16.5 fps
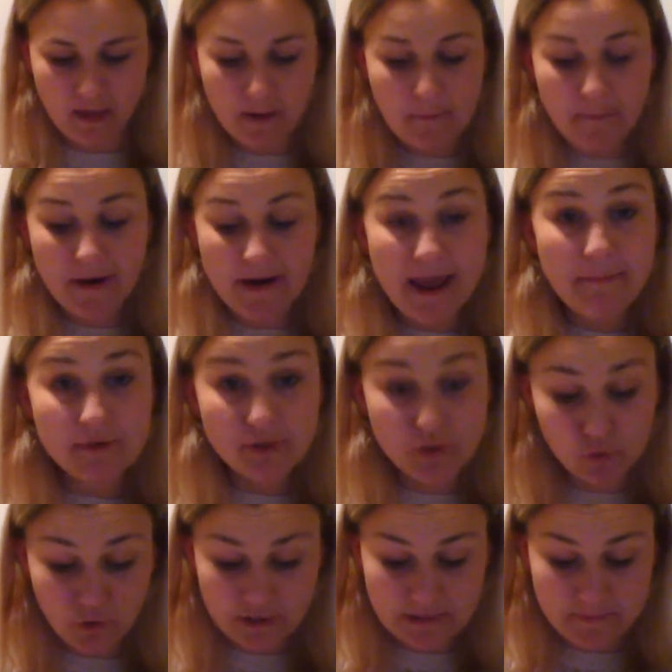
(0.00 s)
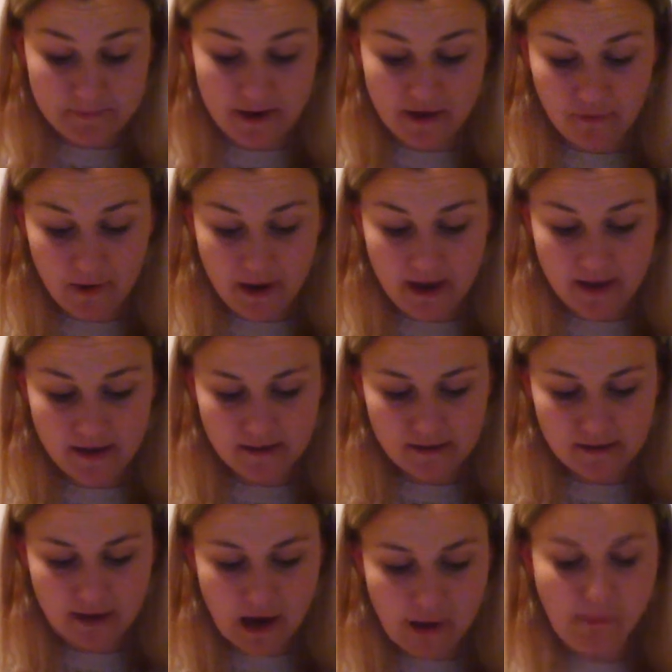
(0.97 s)
My name is August, by the way.
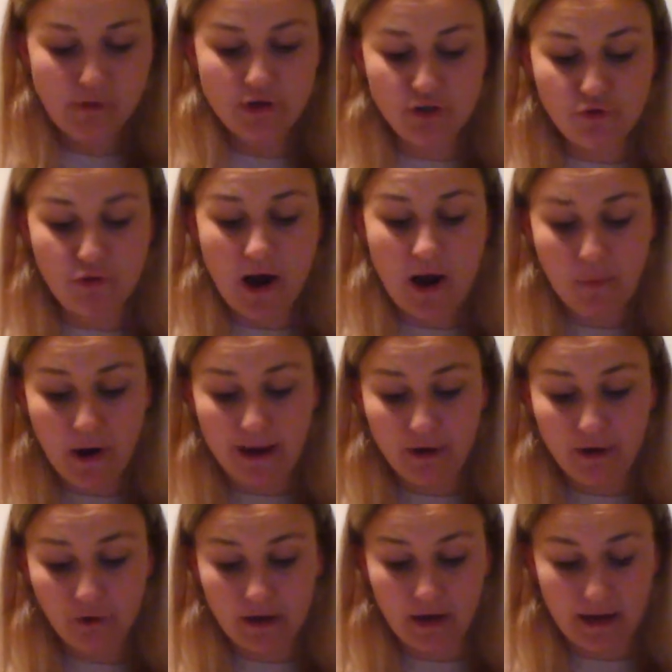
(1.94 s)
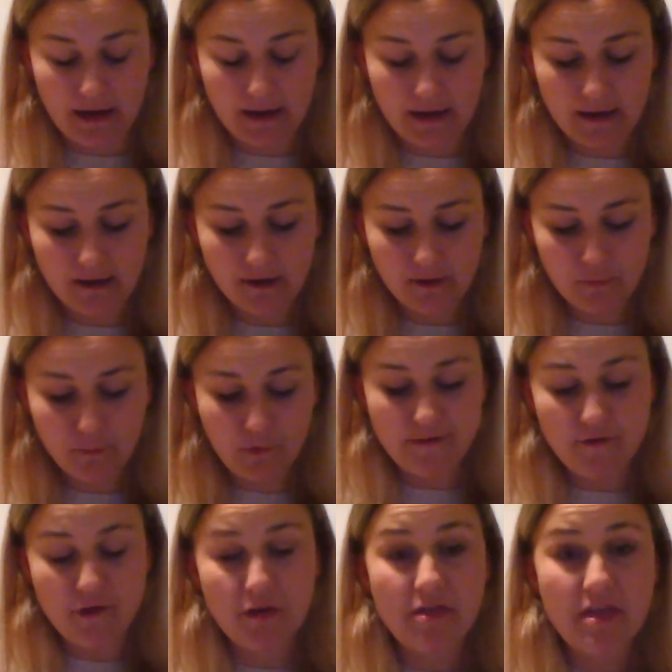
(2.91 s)
I won't describe what I look like. Whatever
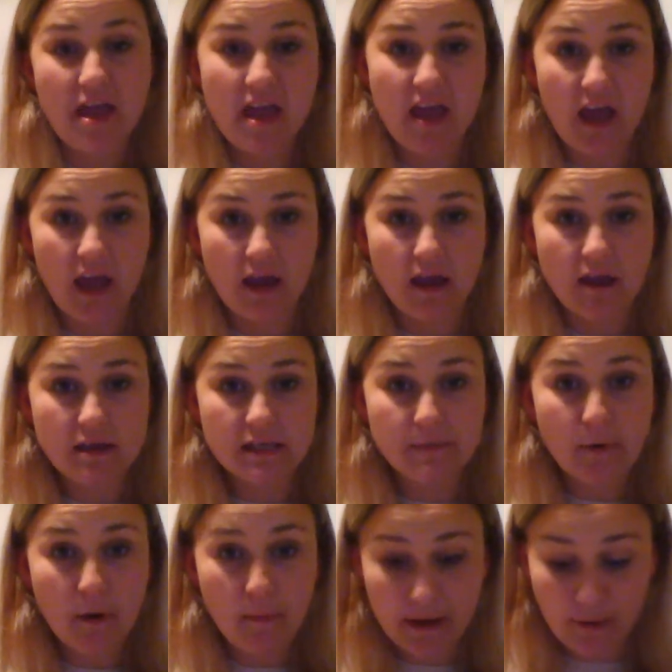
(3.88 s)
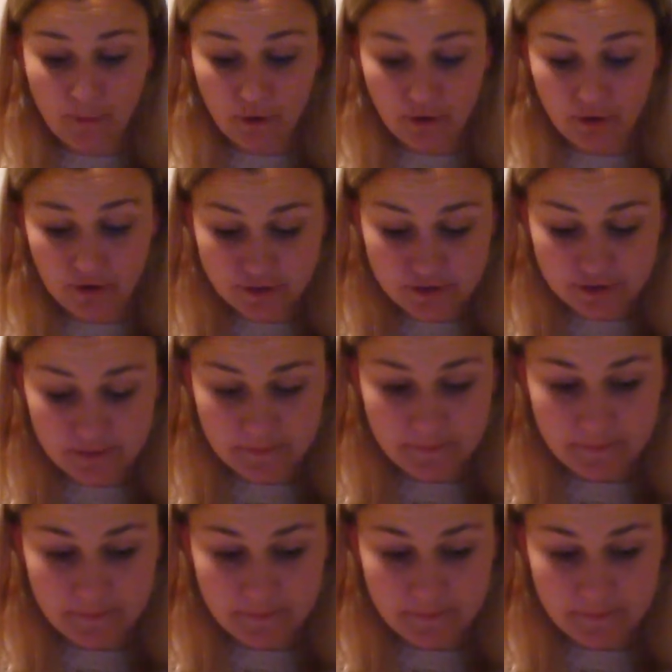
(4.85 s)
you're thinking, it's probably worse.